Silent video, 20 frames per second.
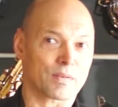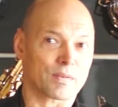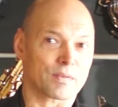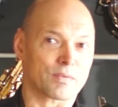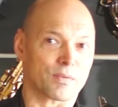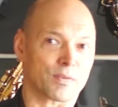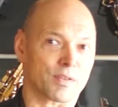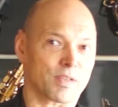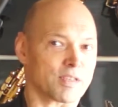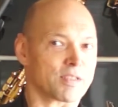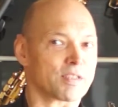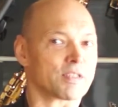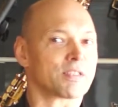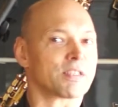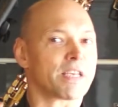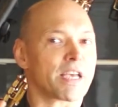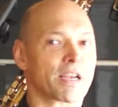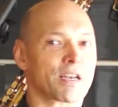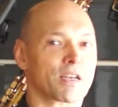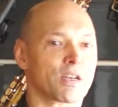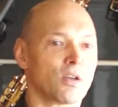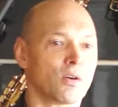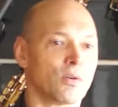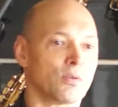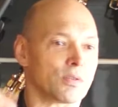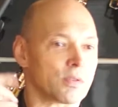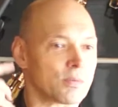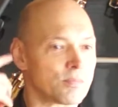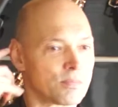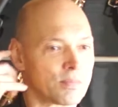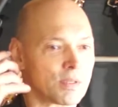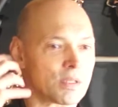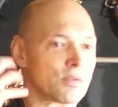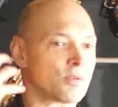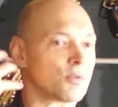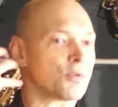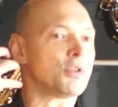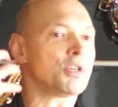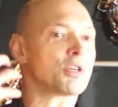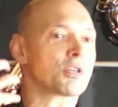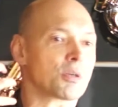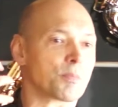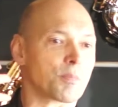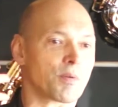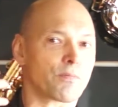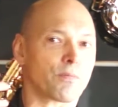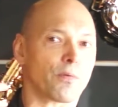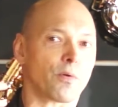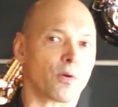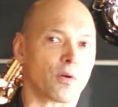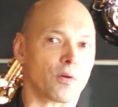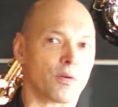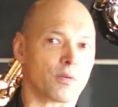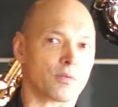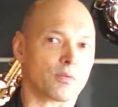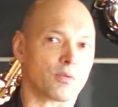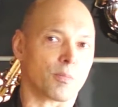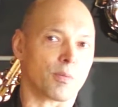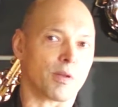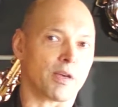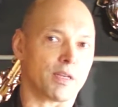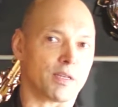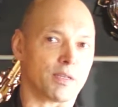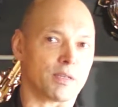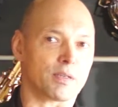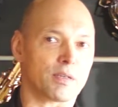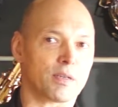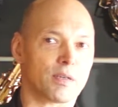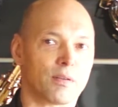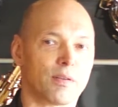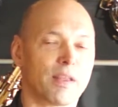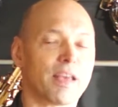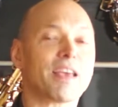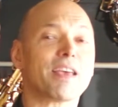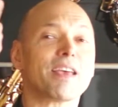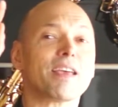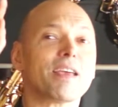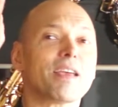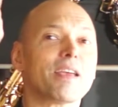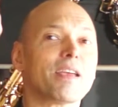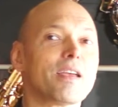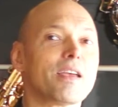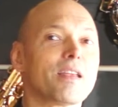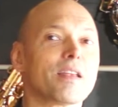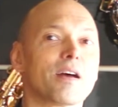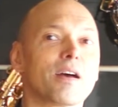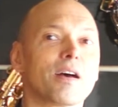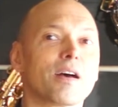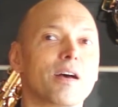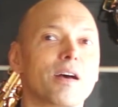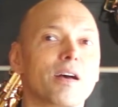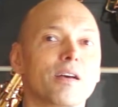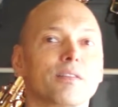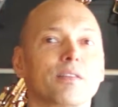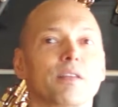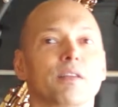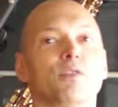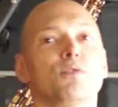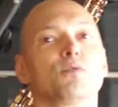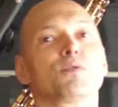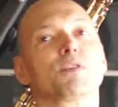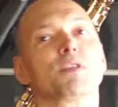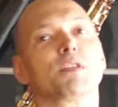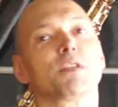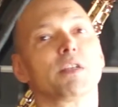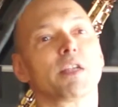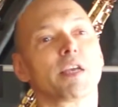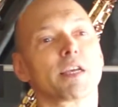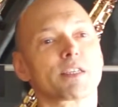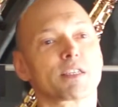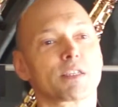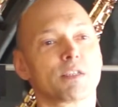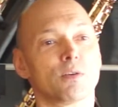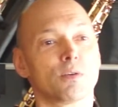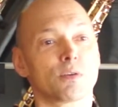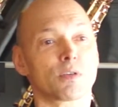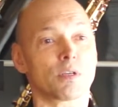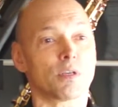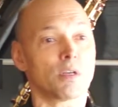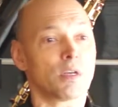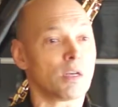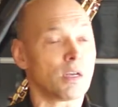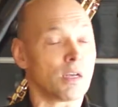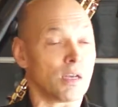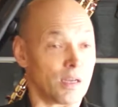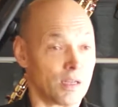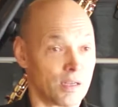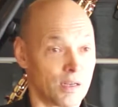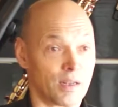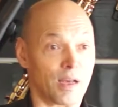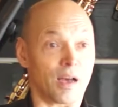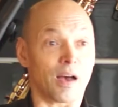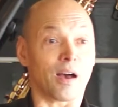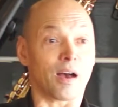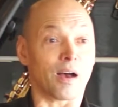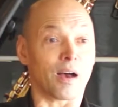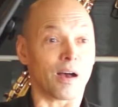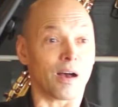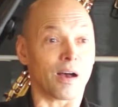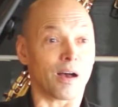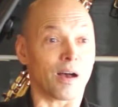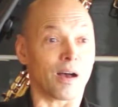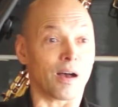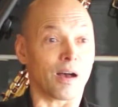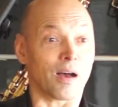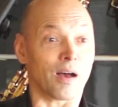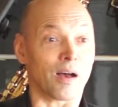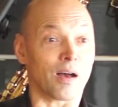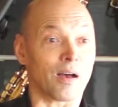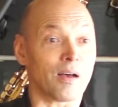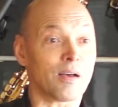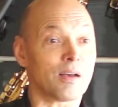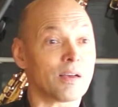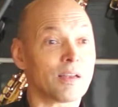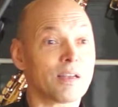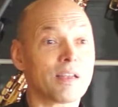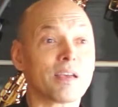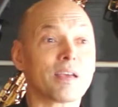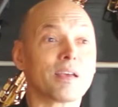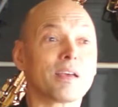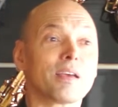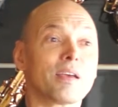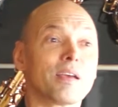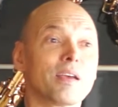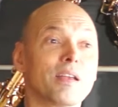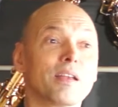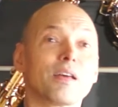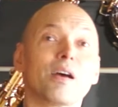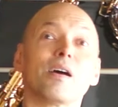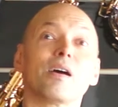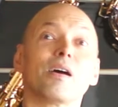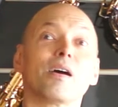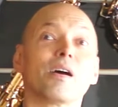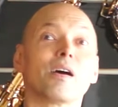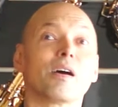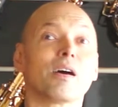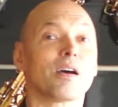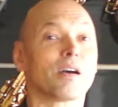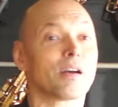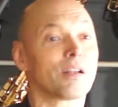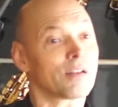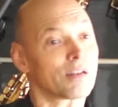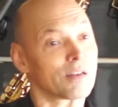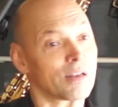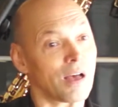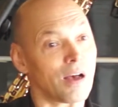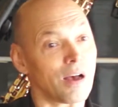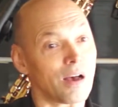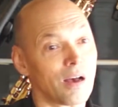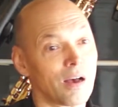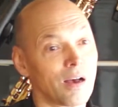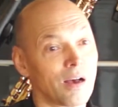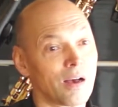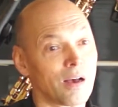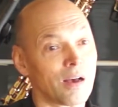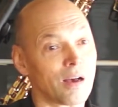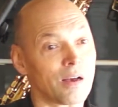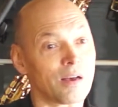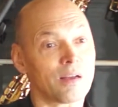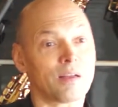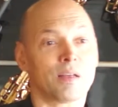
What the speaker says: So that's the second note, but you heard it before you played it. Dee da, then you see the next note. Da, dee da, da.